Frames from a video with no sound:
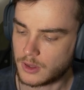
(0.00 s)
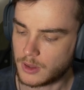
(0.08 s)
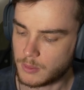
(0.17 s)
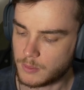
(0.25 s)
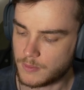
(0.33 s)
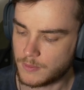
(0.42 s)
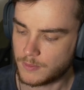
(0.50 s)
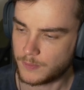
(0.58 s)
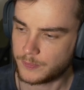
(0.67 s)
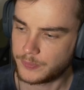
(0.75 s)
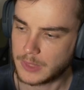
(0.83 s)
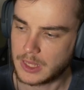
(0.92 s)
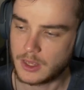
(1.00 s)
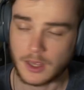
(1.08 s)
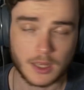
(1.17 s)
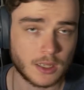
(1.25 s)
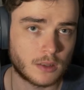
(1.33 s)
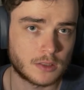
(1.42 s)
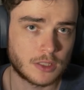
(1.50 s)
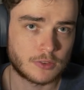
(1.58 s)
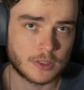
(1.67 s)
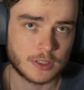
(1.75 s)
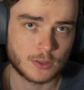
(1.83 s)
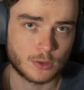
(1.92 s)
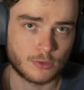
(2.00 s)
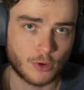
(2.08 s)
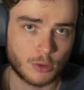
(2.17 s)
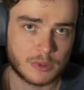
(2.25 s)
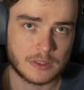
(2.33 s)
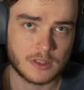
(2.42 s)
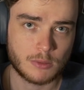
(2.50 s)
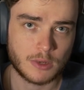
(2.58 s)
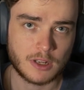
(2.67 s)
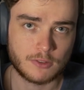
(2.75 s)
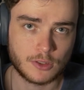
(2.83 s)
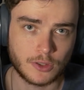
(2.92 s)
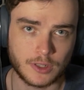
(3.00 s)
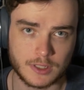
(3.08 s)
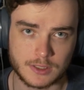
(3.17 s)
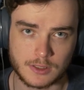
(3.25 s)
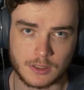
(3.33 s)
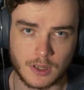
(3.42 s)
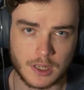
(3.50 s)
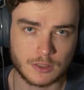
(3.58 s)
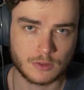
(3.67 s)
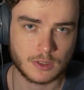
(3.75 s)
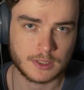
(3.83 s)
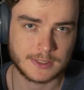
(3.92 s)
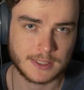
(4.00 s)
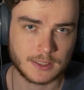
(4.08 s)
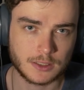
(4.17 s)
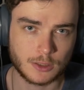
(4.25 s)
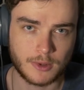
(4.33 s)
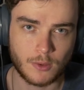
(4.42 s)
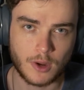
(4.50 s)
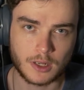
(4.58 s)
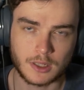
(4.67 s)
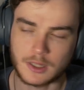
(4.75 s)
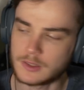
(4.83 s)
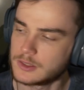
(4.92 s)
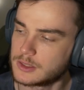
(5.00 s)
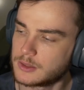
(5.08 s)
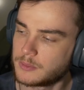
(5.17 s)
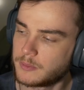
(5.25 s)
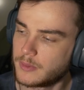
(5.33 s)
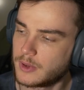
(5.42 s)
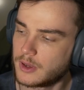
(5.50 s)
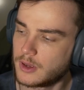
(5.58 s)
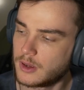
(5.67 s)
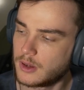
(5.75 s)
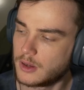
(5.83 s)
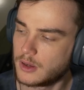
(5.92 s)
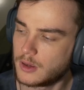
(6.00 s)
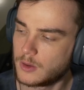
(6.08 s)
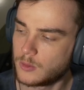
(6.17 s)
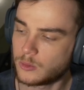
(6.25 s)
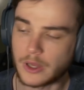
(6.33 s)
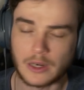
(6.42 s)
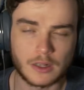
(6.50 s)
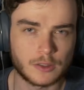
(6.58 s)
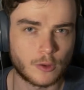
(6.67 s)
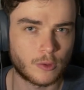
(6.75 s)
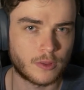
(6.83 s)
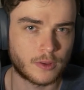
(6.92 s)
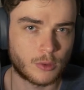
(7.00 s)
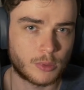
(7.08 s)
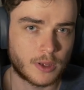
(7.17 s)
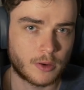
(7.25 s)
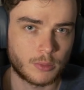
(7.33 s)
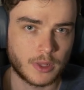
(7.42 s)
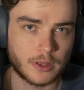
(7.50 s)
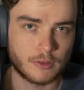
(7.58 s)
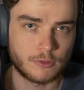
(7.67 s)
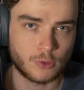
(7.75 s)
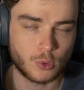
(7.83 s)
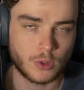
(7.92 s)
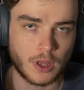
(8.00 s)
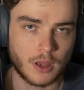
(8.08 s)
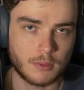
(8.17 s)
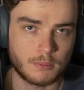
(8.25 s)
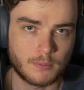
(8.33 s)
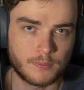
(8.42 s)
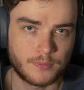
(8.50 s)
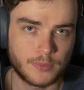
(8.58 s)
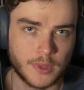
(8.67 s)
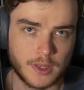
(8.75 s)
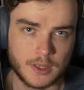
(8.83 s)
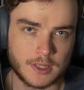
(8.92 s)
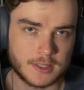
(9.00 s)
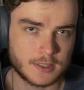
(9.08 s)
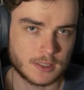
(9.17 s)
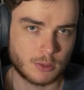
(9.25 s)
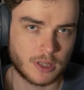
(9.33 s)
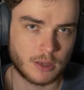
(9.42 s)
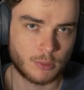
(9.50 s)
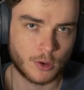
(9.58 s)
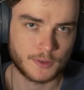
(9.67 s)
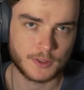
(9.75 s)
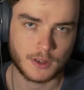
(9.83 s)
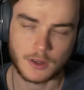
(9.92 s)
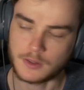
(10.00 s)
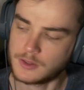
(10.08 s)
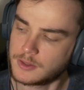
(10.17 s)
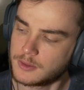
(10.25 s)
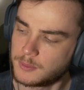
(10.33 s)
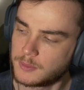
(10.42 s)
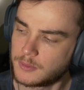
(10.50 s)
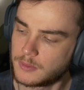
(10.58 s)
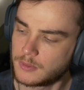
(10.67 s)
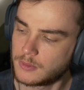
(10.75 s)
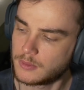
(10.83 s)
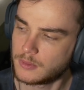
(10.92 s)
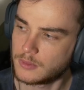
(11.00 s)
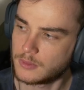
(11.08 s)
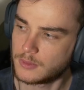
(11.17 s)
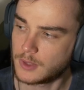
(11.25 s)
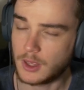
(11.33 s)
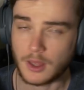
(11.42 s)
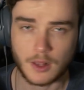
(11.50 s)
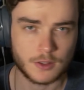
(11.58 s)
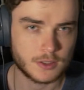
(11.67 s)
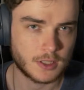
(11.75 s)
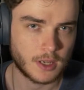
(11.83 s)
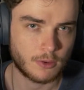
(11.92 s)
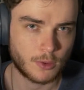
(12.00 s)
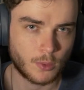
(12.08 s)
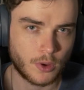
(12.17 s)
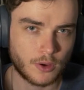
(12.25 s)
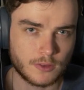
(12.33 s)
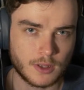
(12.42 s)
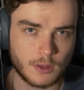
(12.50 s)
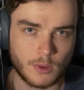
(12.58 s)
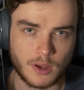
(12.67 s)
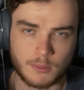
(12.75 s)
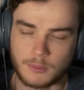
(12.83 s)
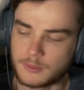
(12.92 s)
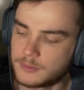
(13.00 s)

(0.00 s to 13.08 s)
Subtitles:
And yeah, I'll definitely sort of open this up and have a look because the dice rolling sounds could be quite nice. But I don't think I'll be able to play a full game unless I play both sides. I'll see how it works anyway.